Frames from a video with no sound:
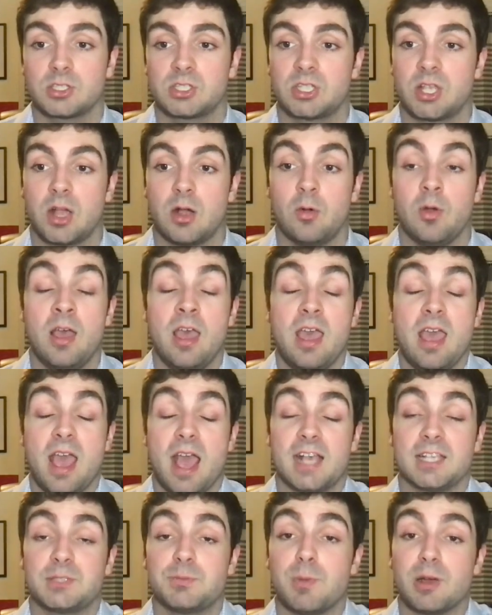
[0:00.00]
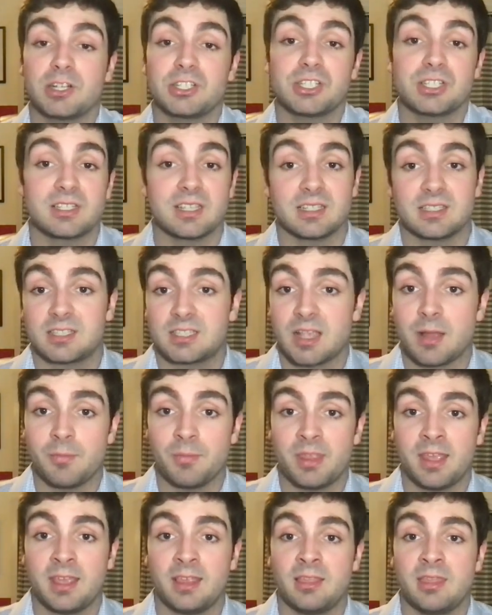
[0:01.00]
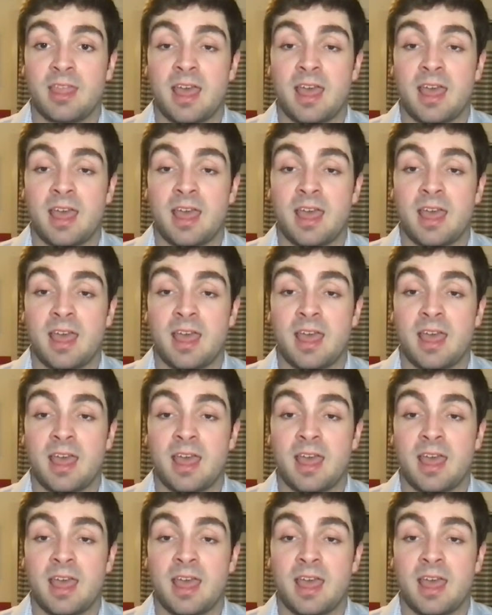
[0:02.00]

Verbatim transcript: So, as much as it's something